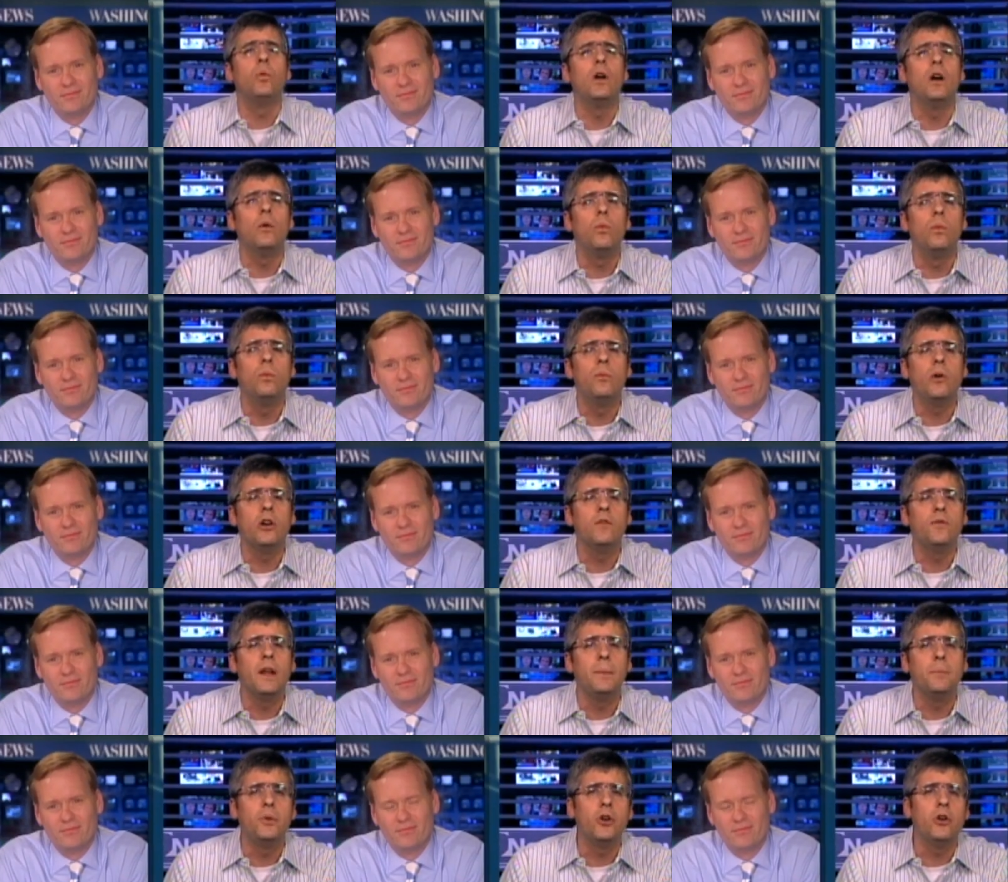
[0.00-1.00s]
Speaker 1: uh, Martin
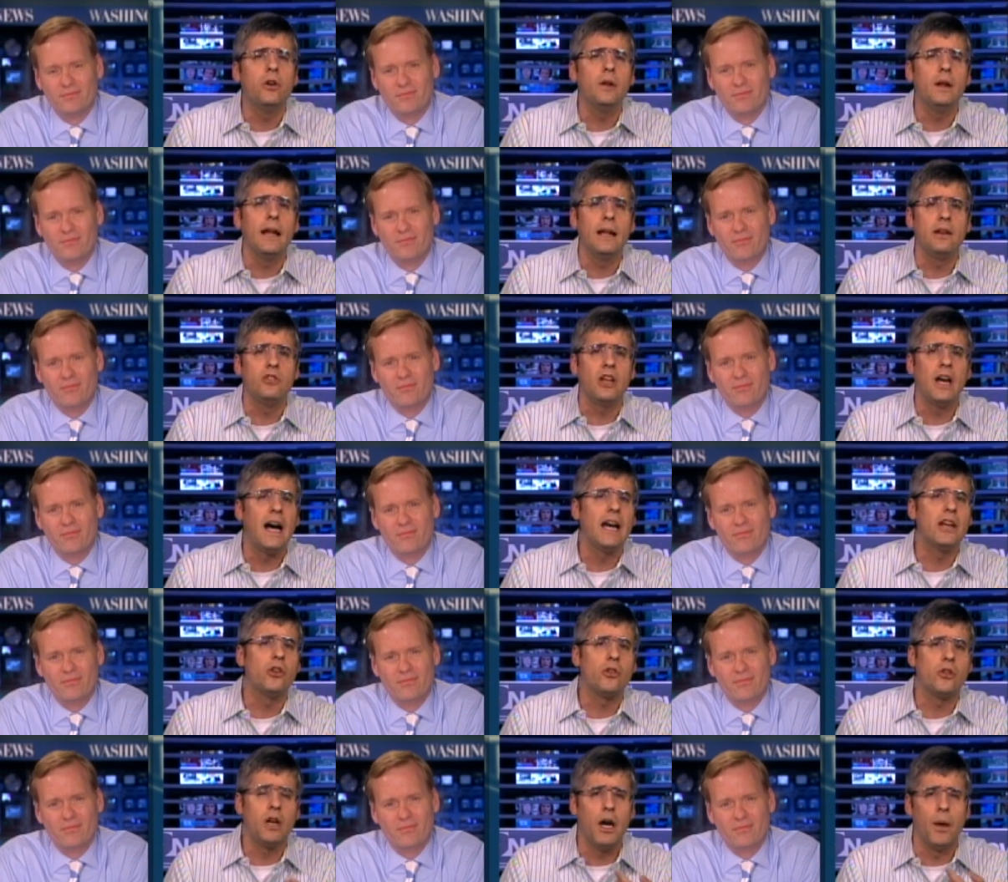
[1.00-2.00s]
Van Buren had
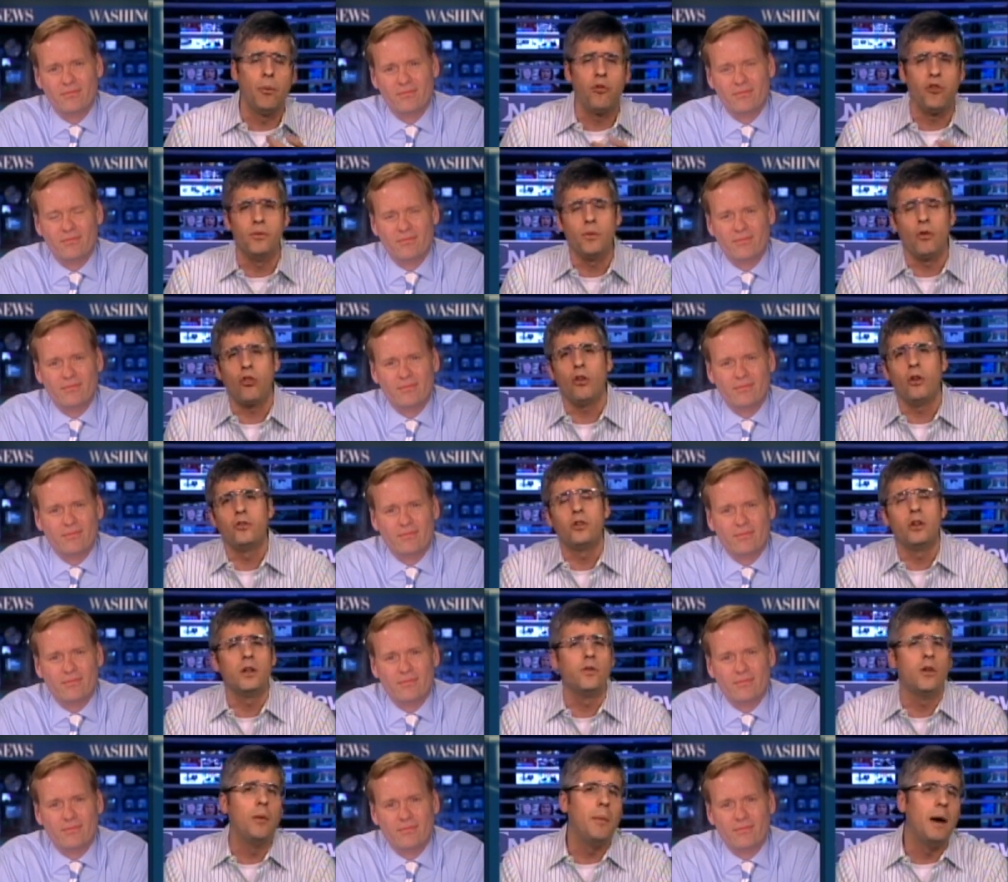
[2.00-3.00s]
tiger cubs from the Sultan
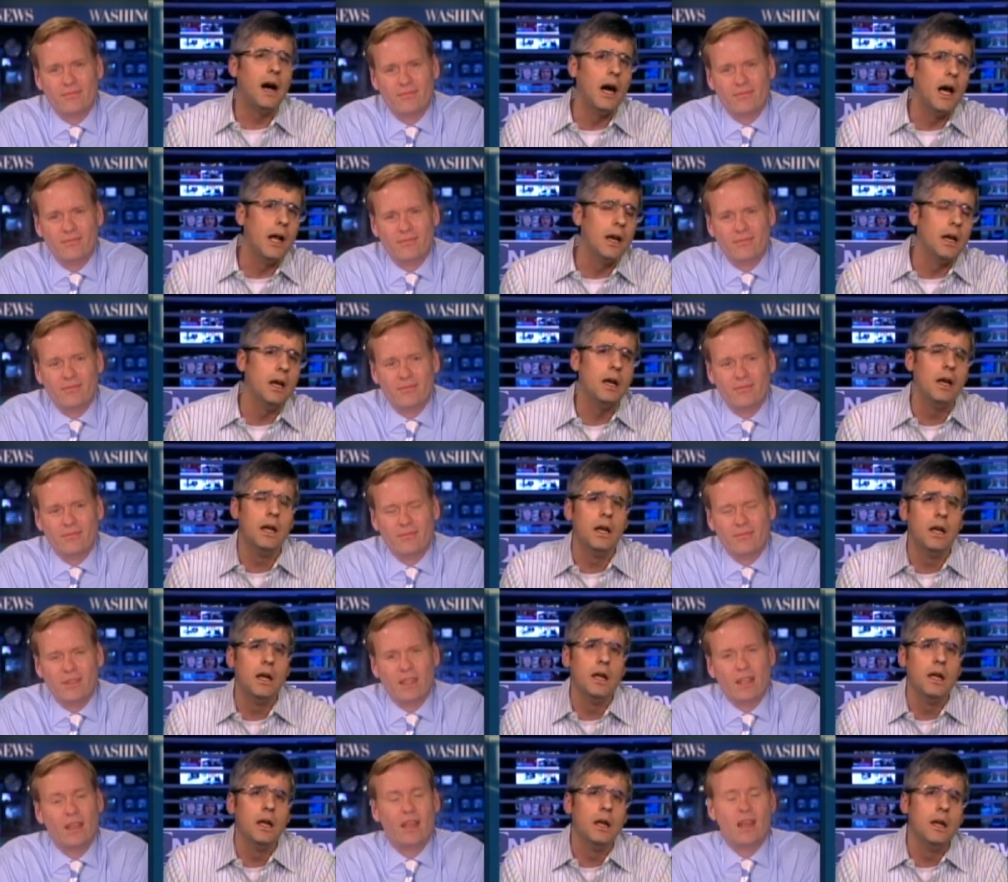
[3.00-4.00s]
of Oman.
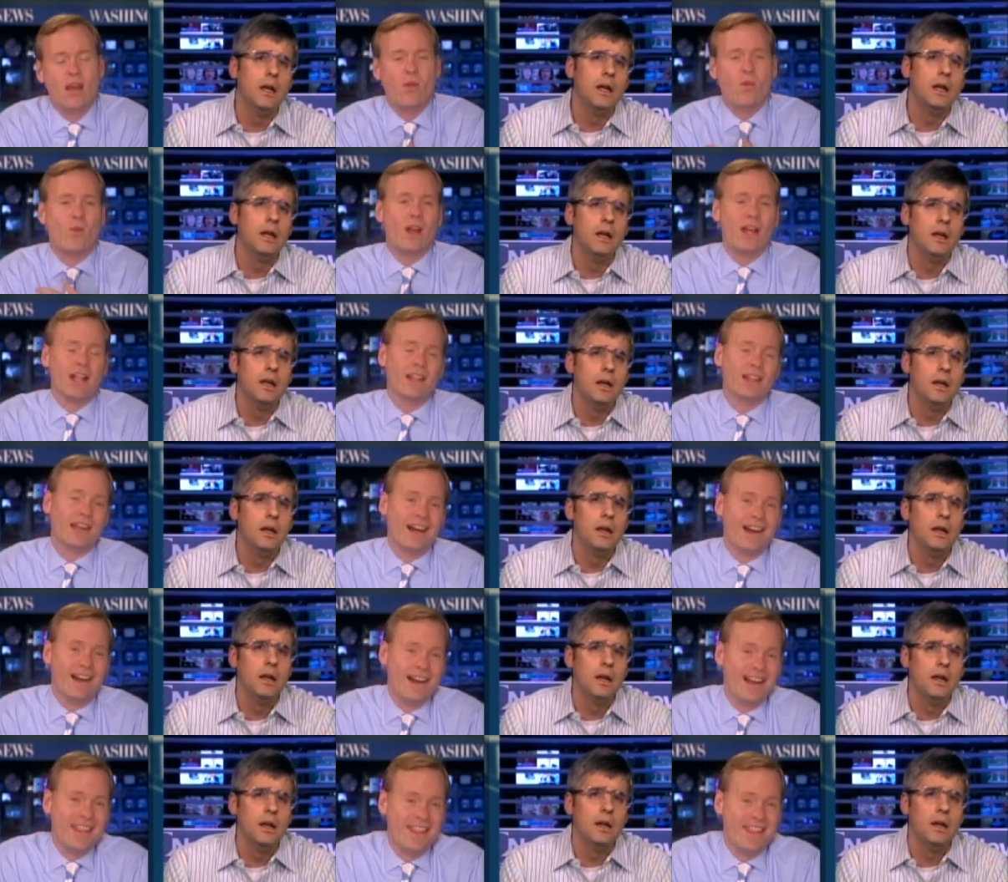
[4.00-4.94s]
Speaker 2: Well, uh,